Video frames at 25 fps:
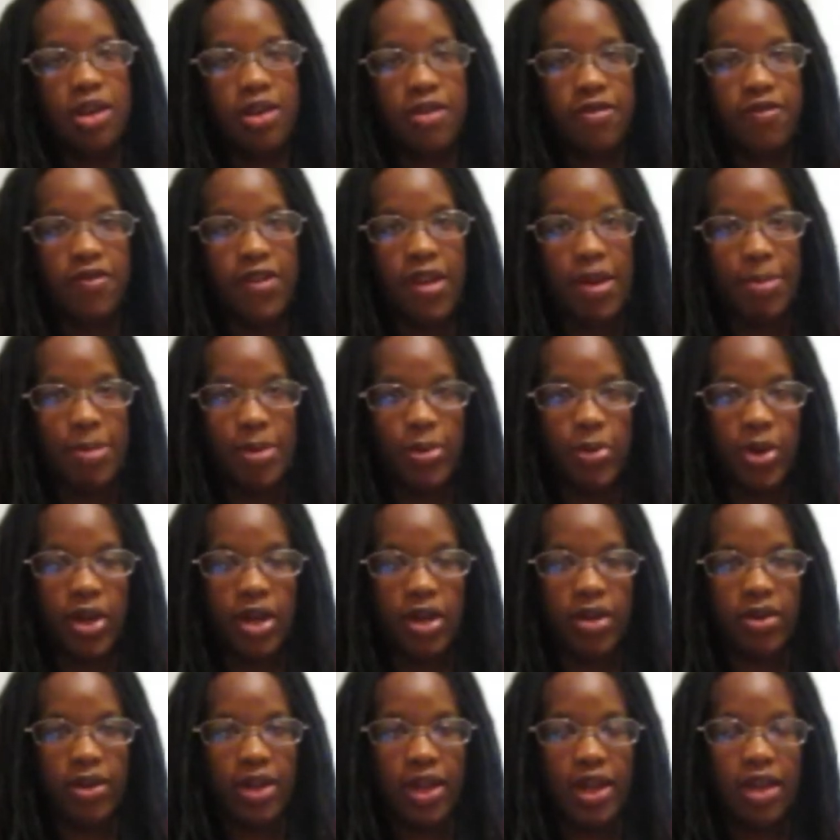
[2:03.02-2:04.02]
in
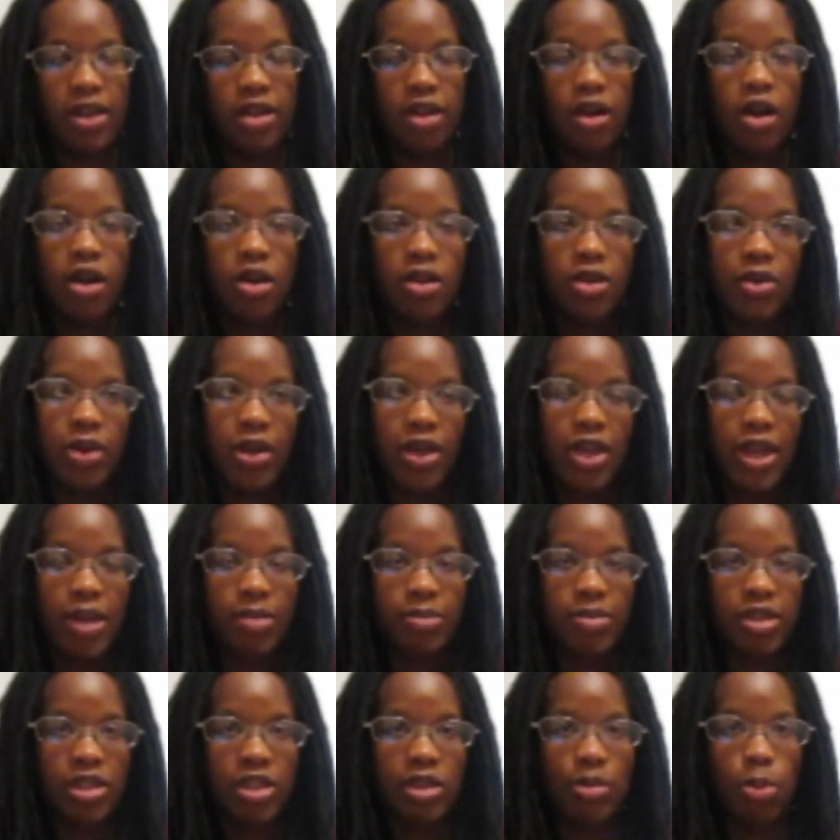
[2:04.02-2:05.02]
February, and although I
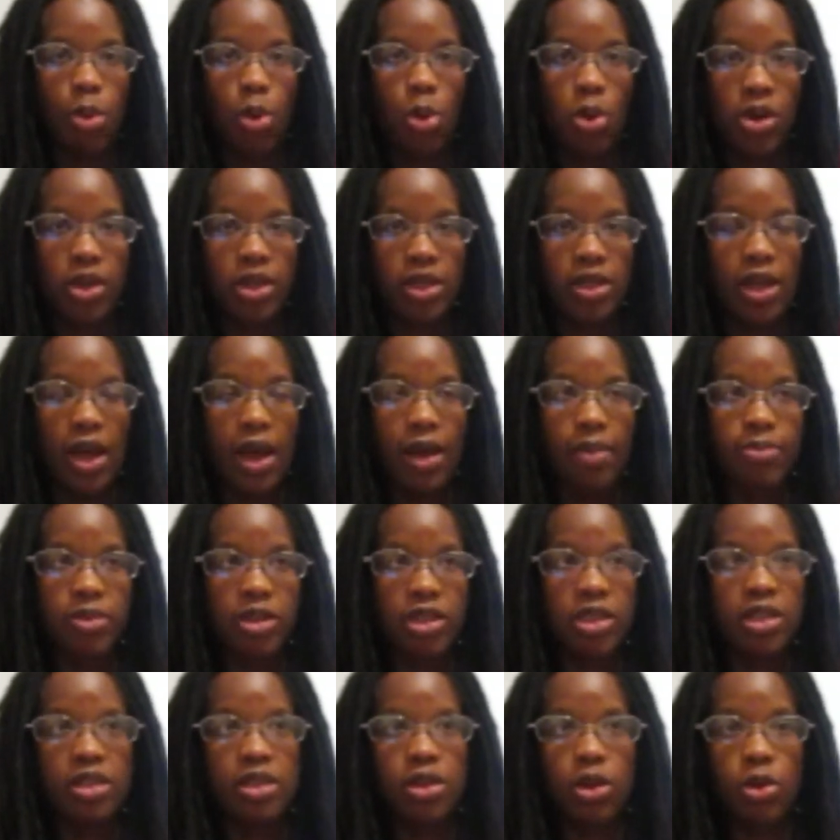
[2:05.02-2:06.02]
am disappointed, I'm
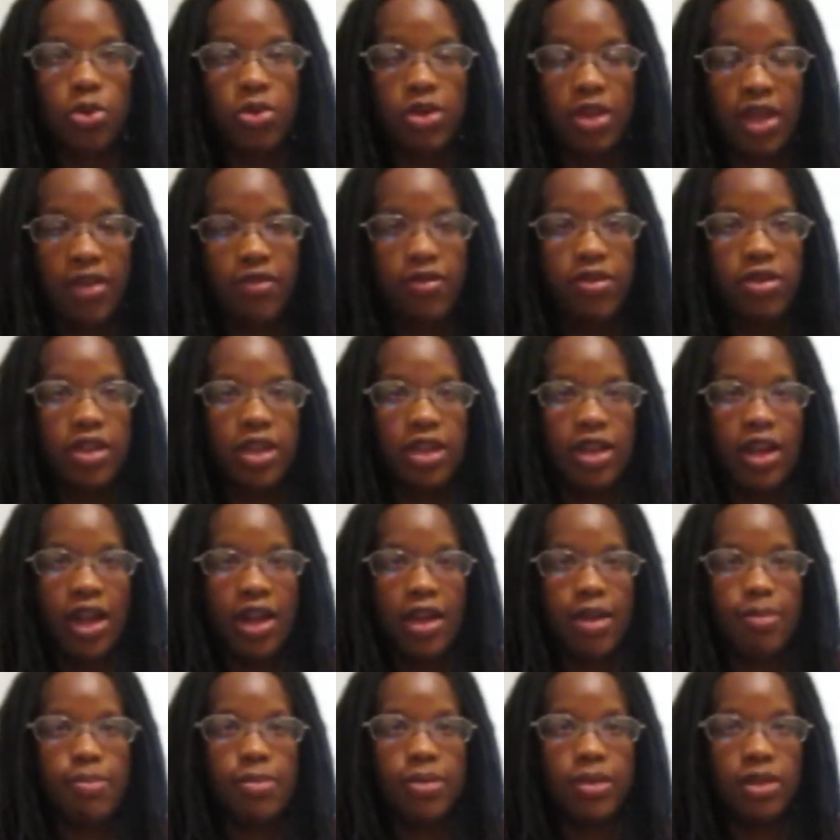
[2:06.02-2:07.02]
just so thankful that
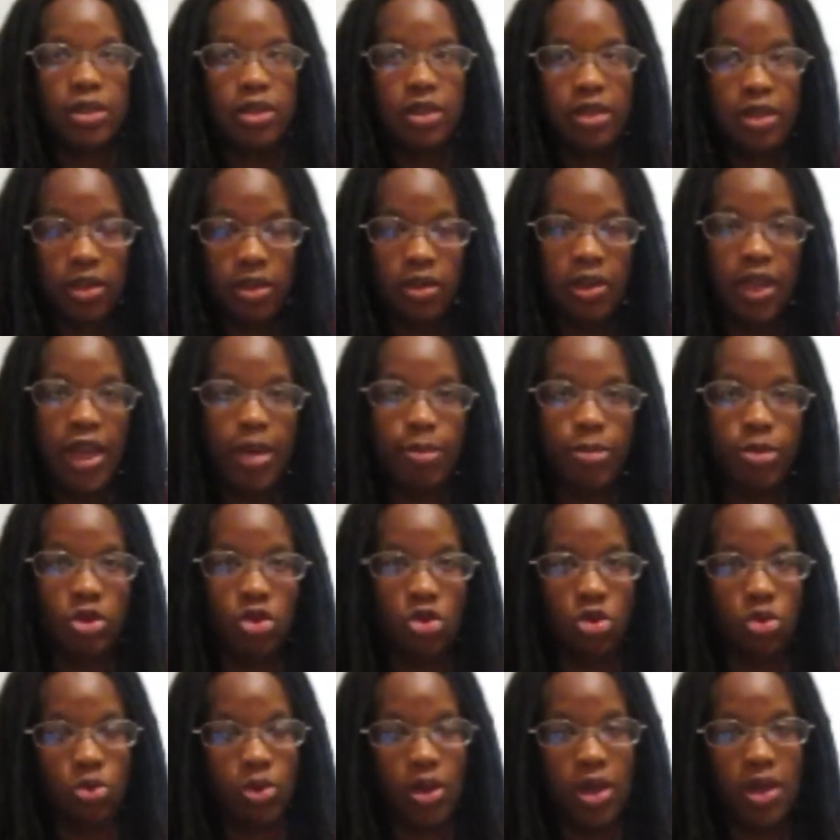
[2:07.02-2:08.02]
I'm still able
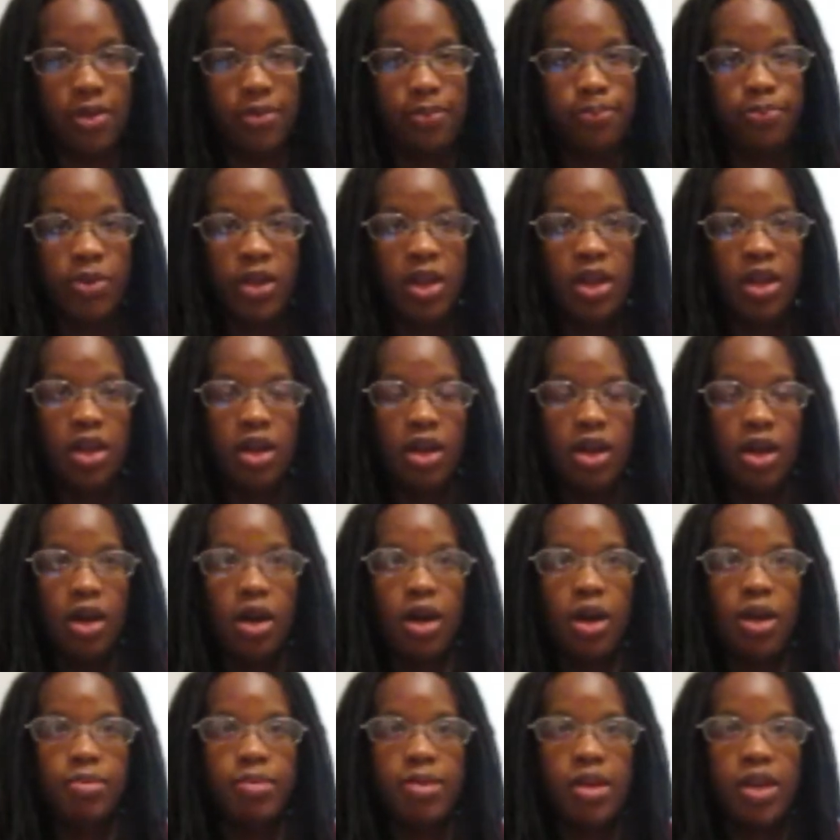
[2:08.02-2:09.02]
to run.
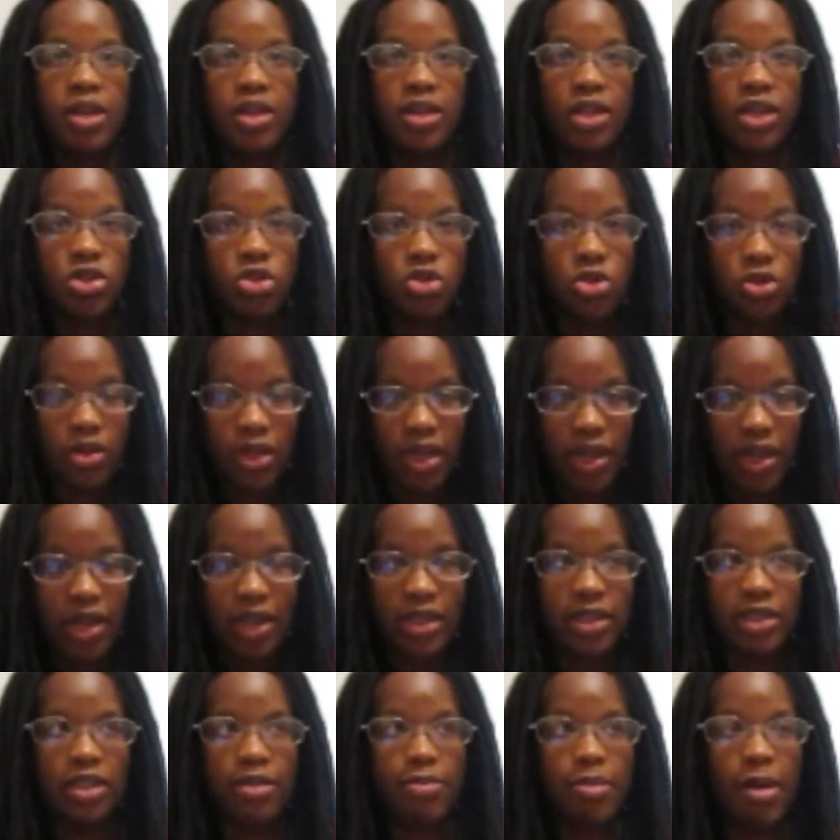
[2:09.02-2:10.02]
Yesterday
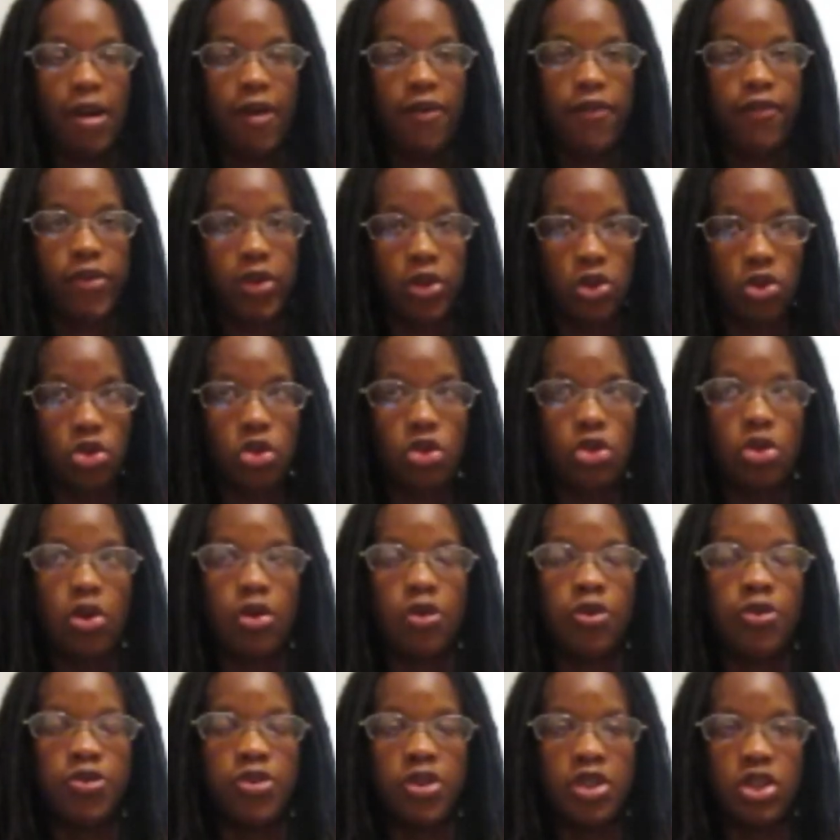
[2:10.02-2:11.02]
I did my first
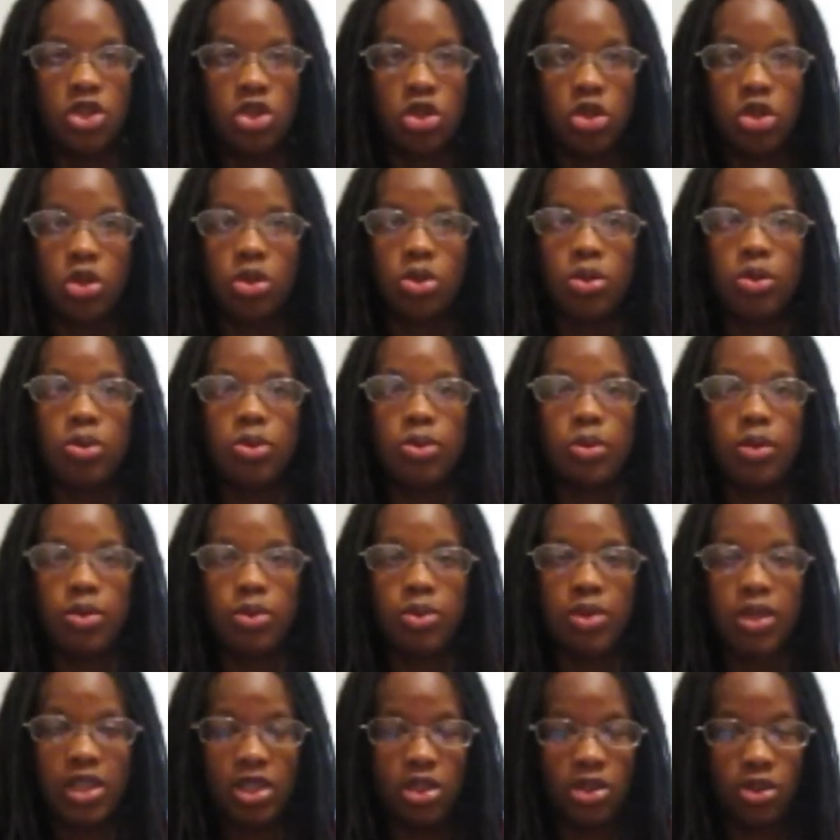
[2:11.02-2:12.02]
official
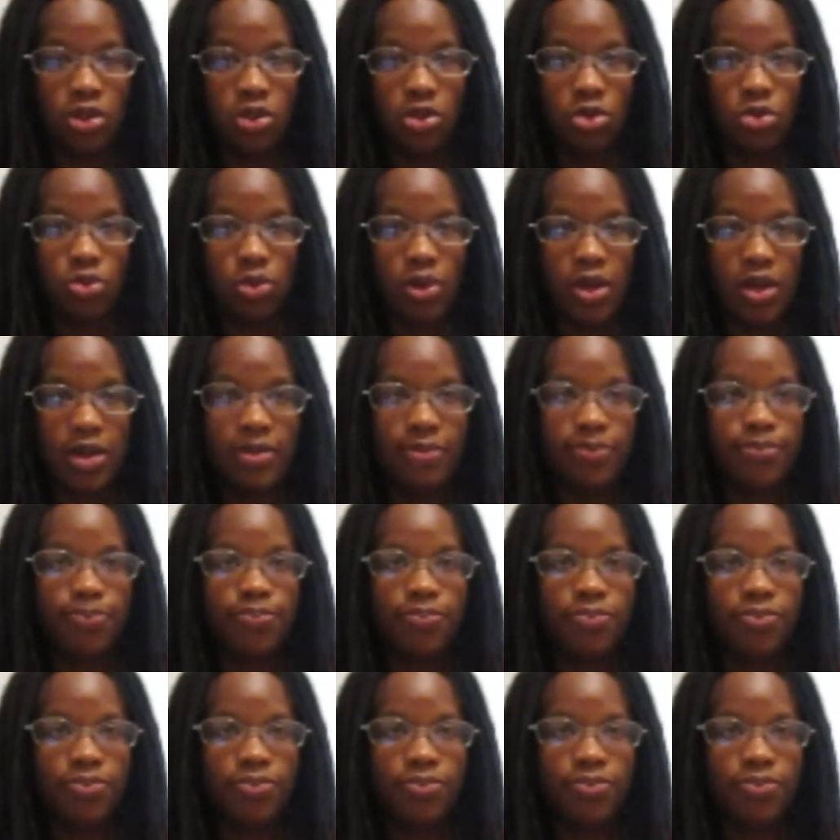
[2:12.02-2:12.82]
distance run.